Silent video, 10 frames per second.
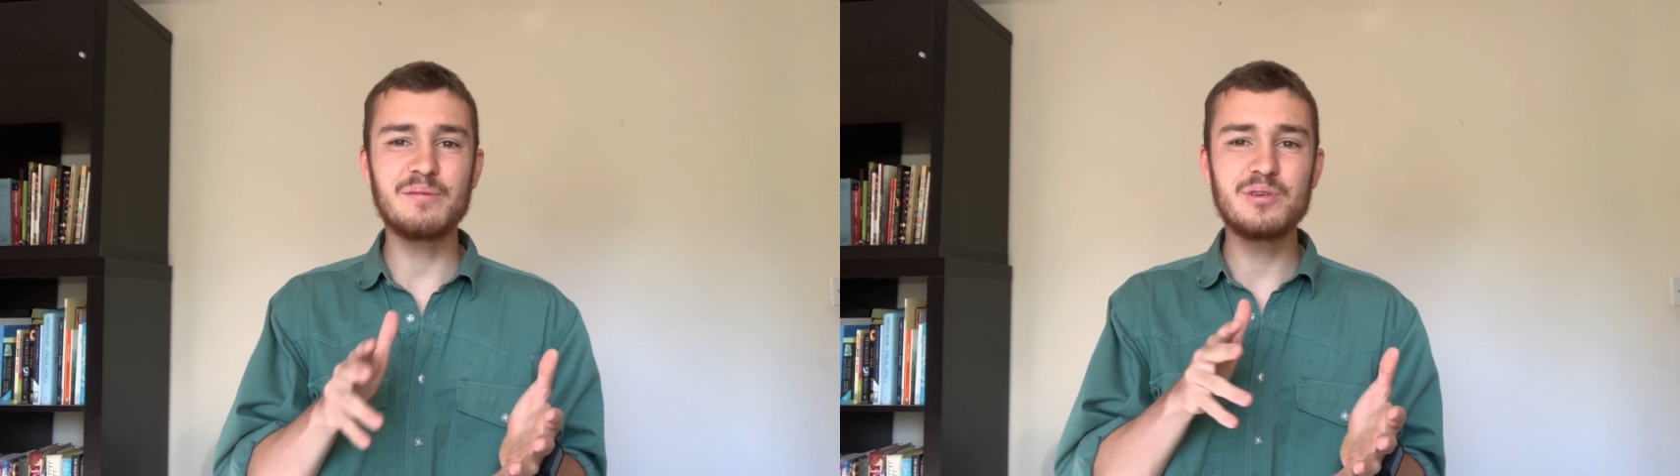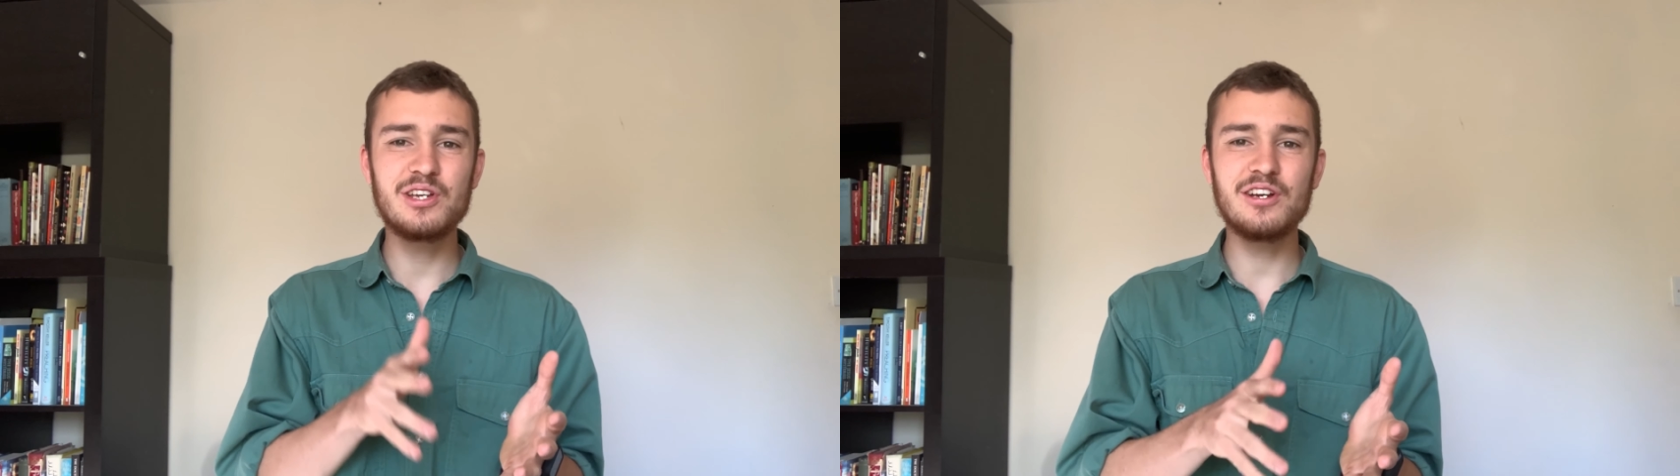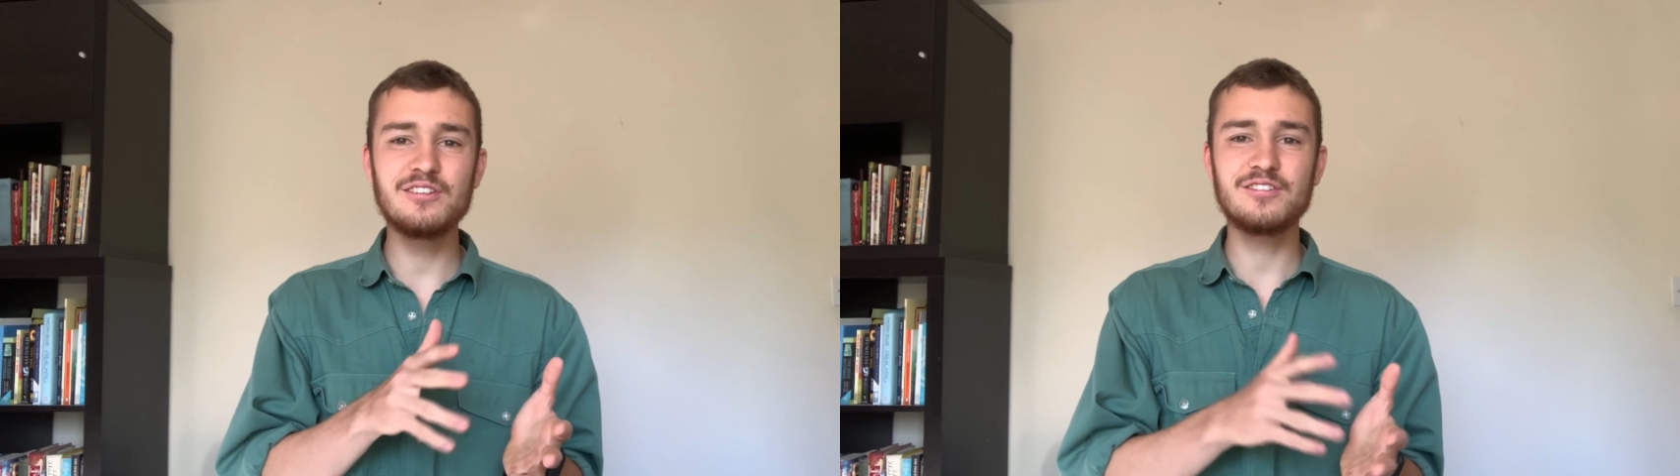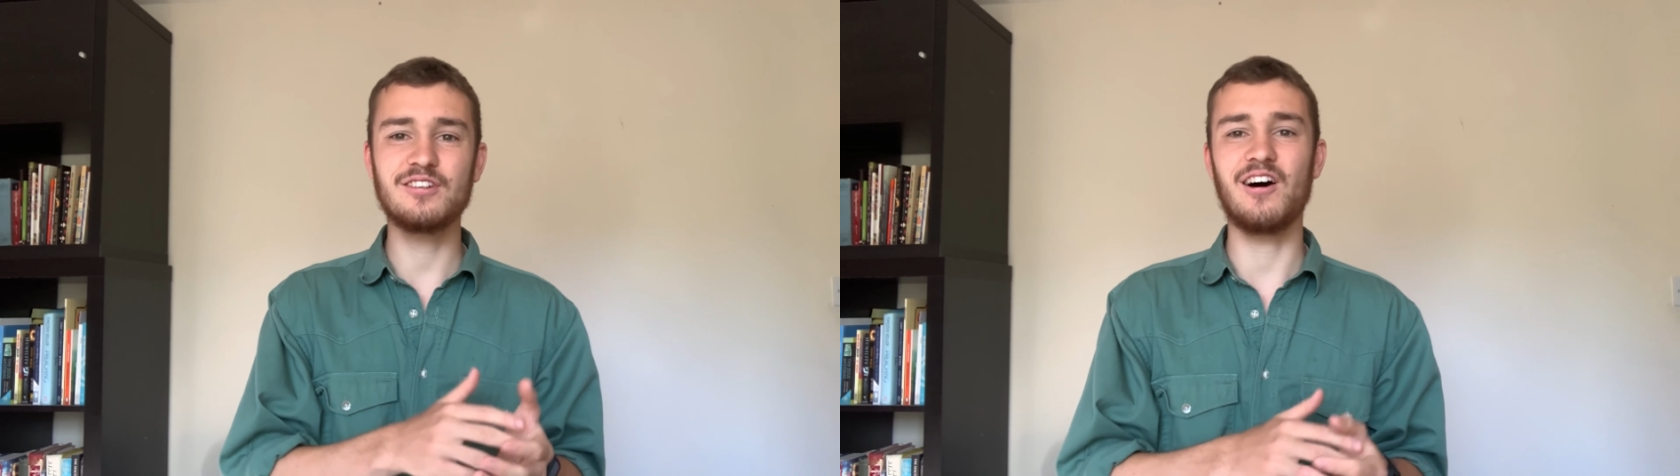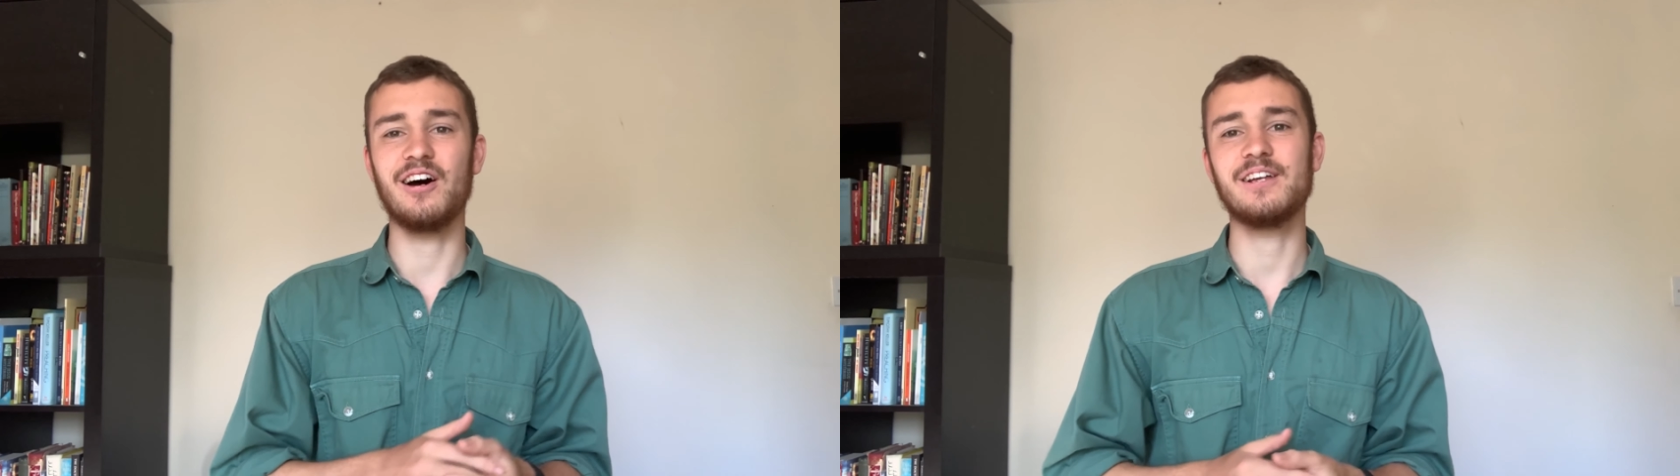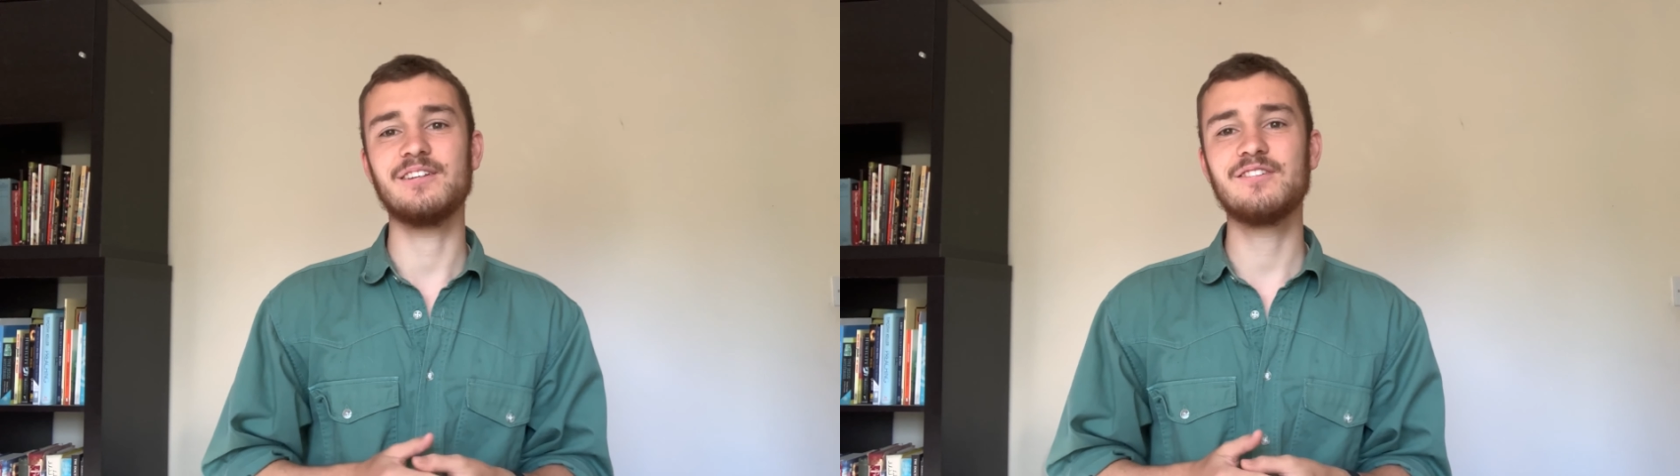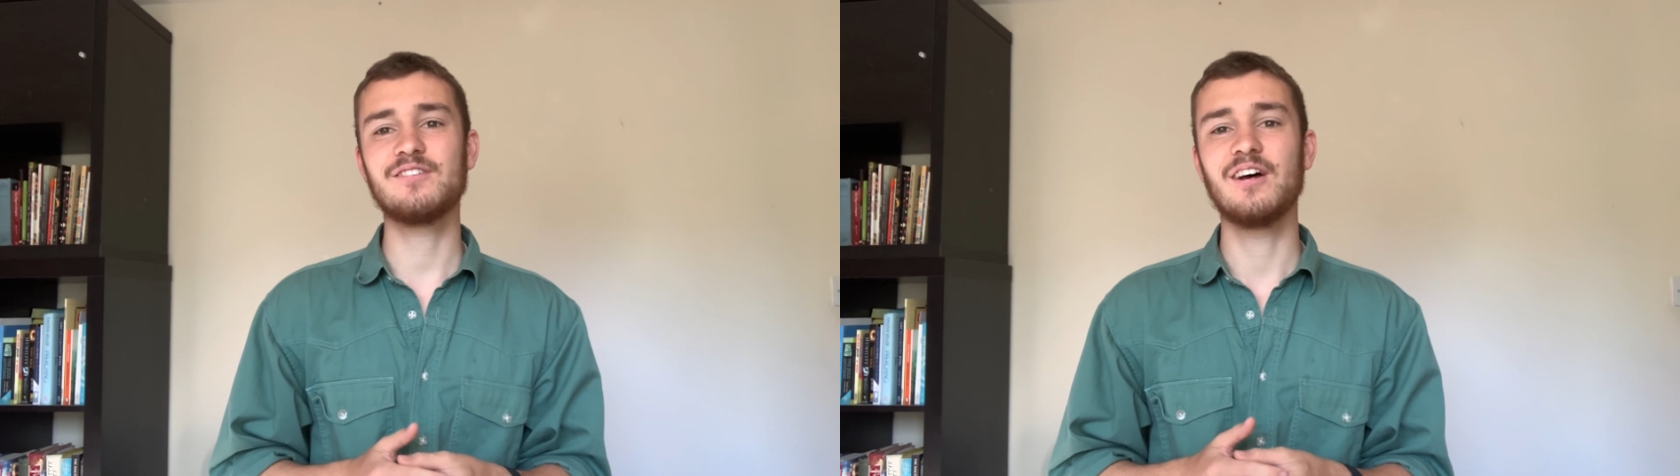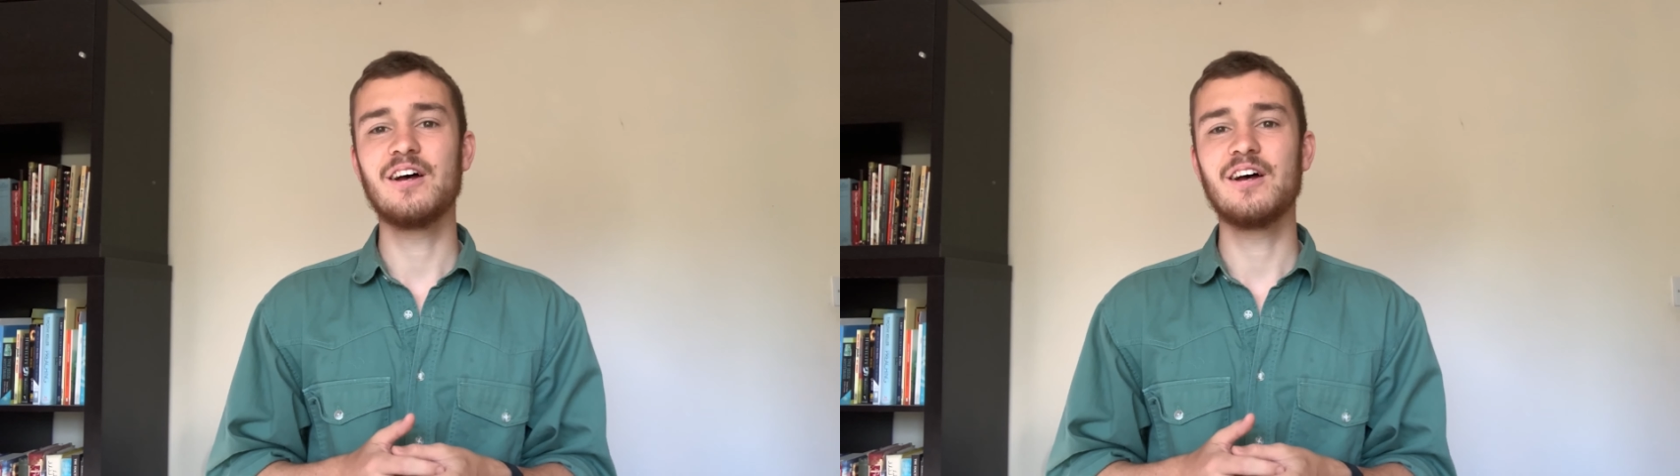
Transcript: good signs